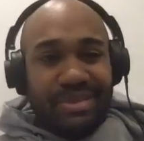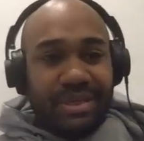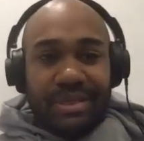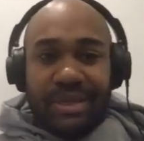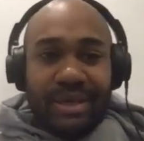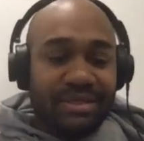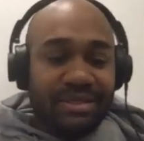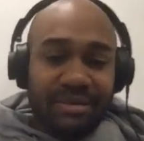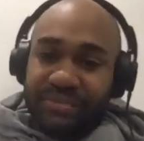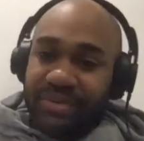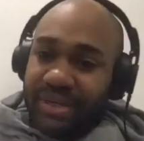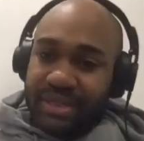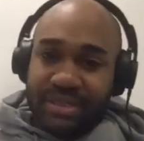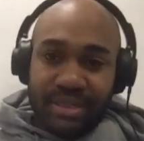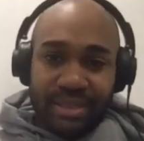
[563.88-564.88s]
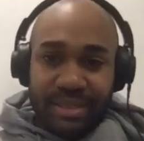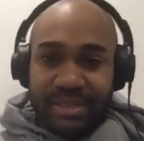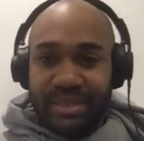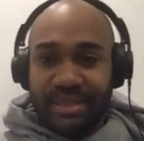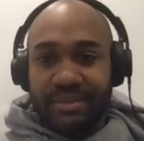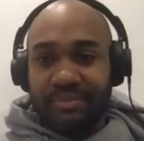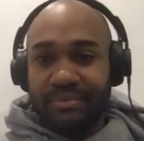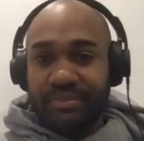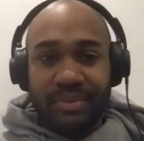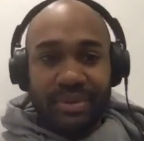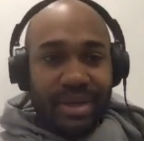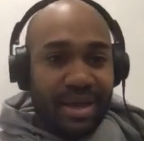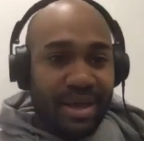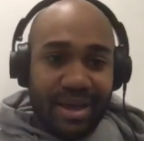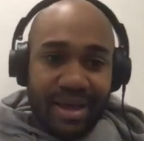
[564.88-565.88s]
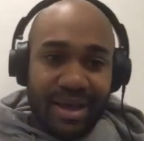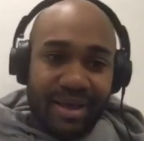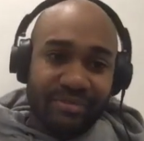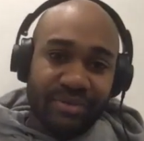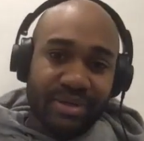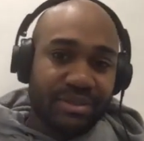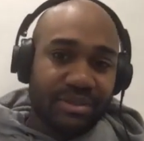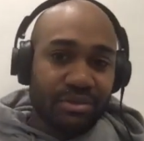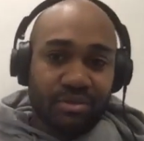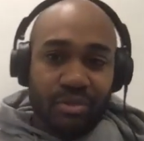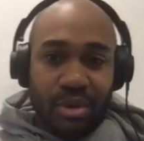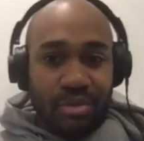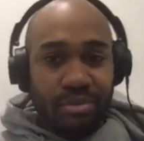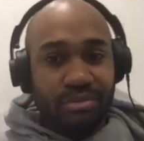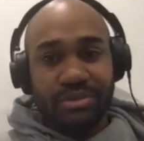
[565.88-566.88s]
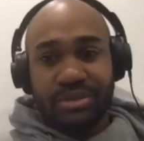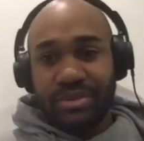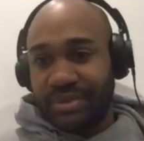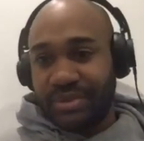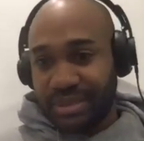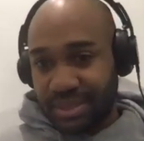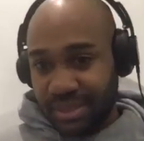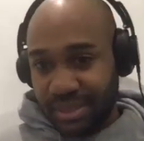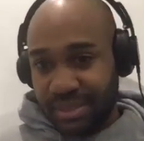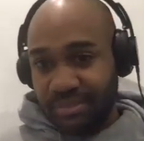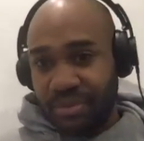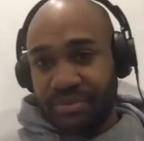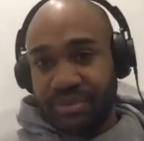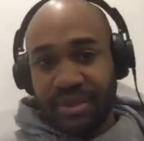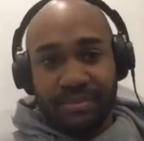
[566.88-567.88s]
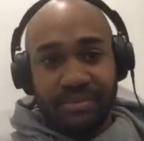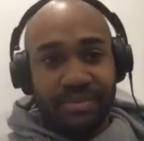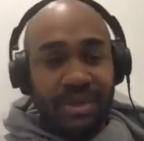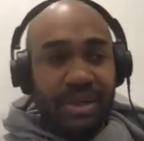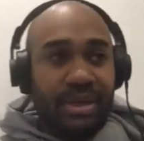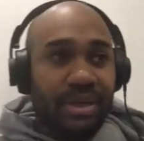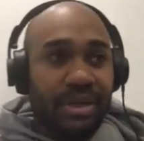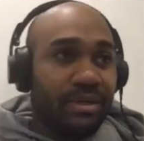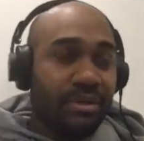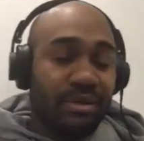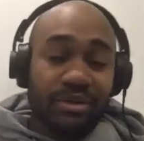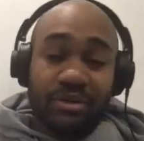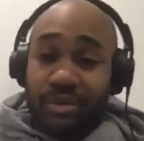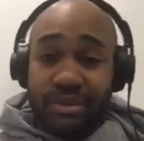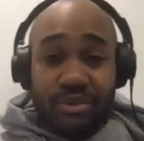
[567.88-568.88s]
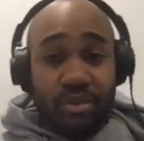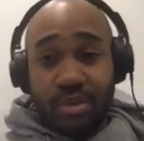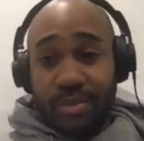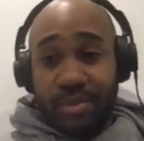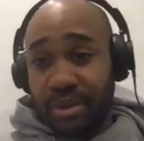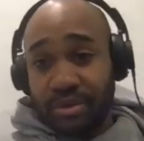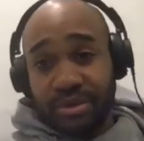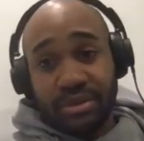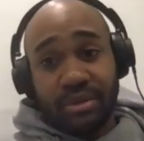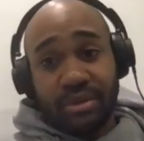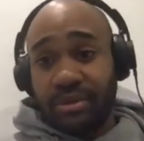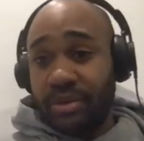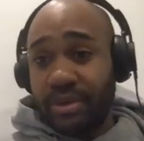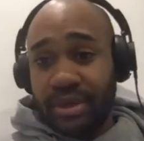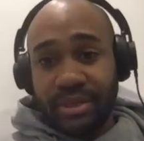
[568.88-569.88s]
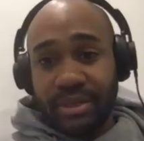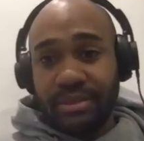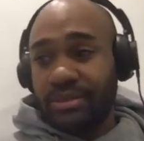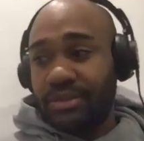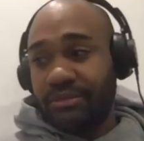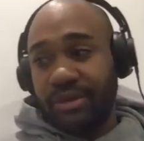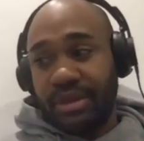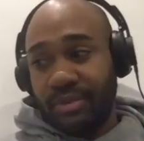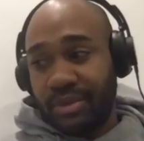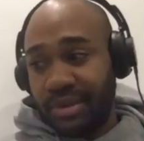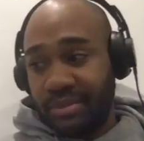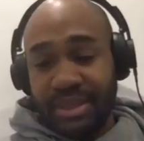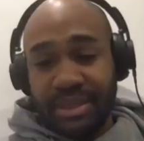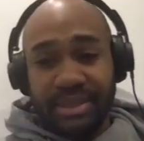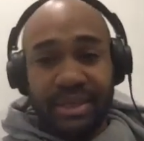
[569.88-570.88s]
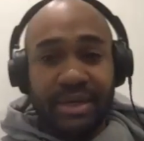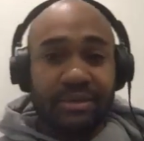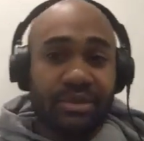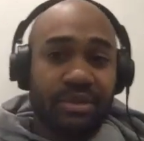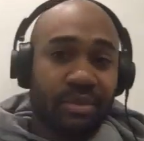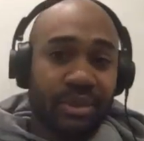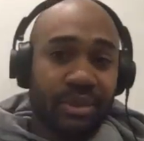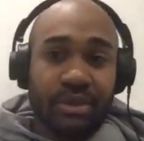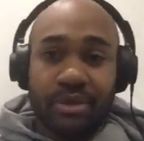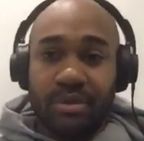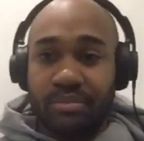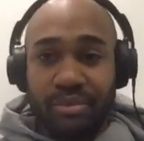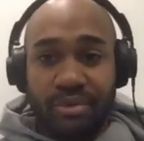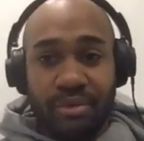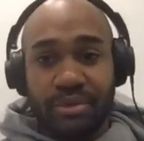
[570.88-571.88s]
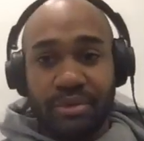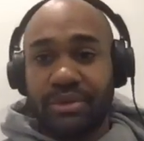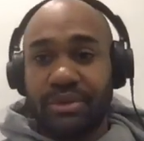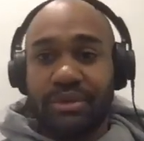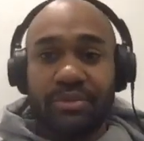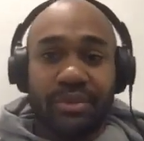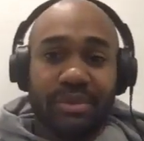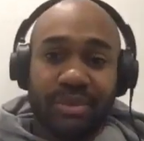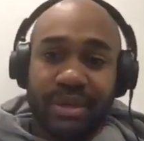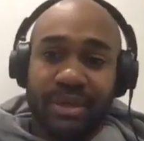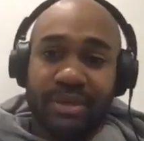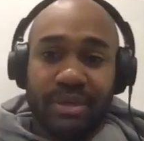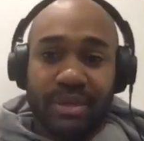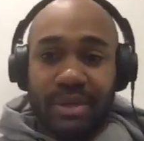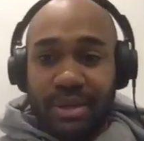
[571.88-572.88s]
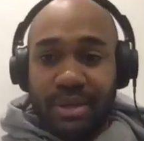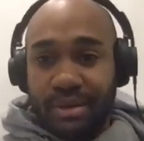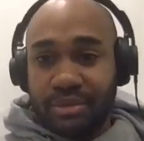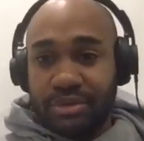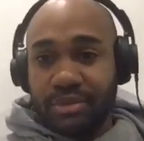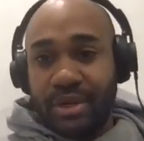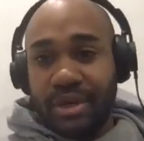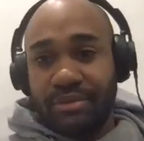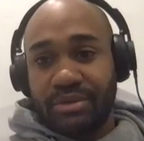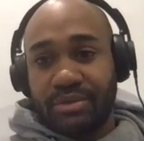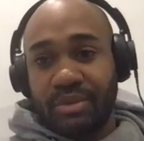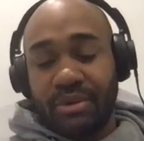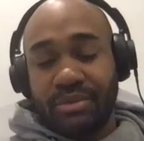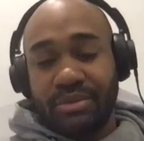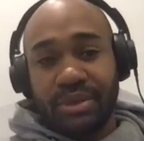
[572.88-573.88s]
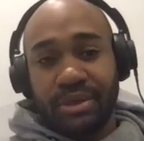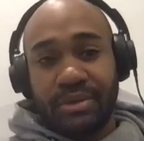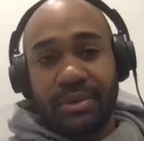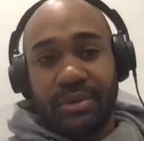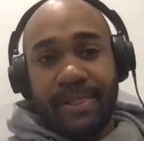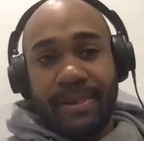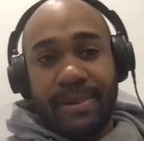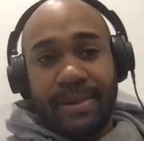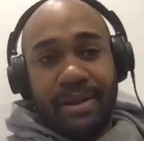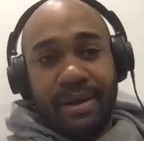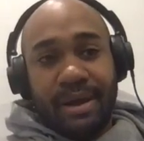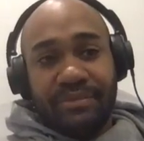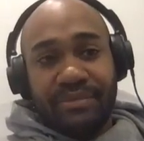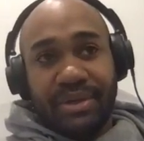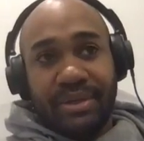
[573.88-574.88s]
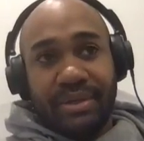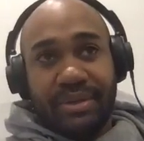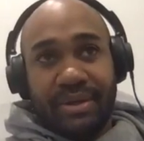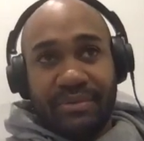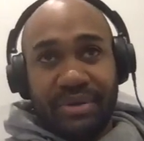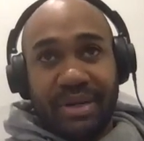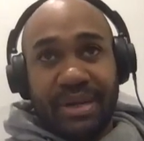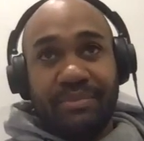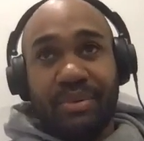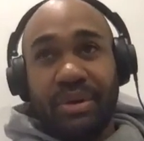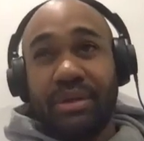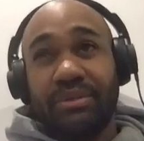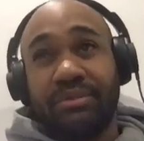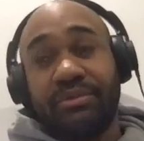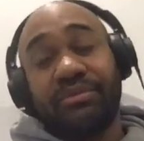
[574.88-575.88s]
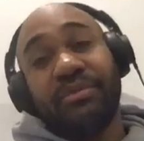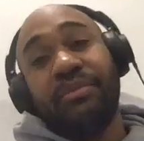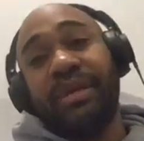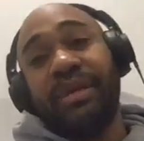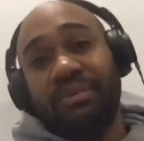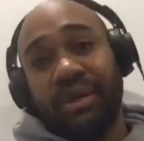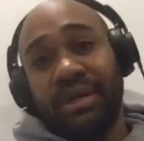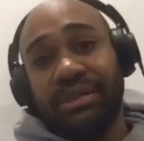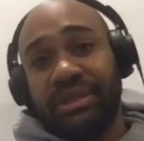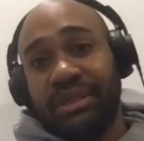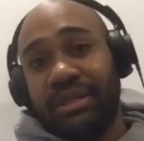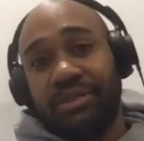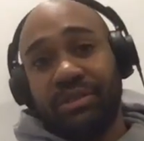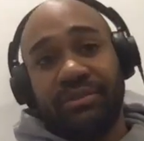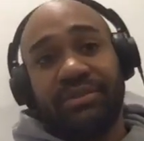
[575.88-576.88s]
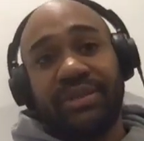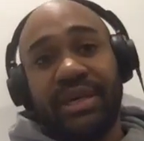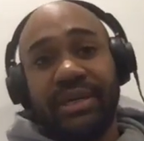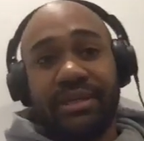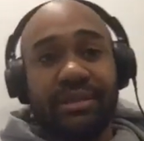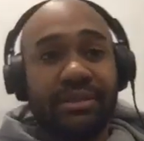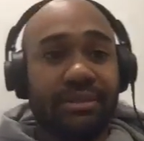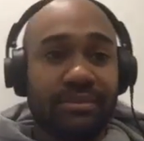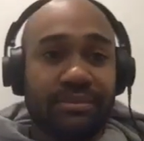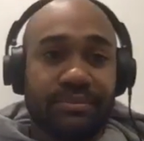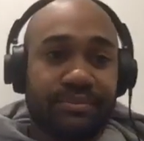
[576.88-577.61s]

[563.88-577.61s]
yeah, something isn't clicking. Havertz as well, something isn't clicking with him. There's always talk about Hudson-Odoi. Does he really want to be there? Does he want to go abroad? Does he want to play elsewhere as well? So I think Lampard, for me personally, should have taken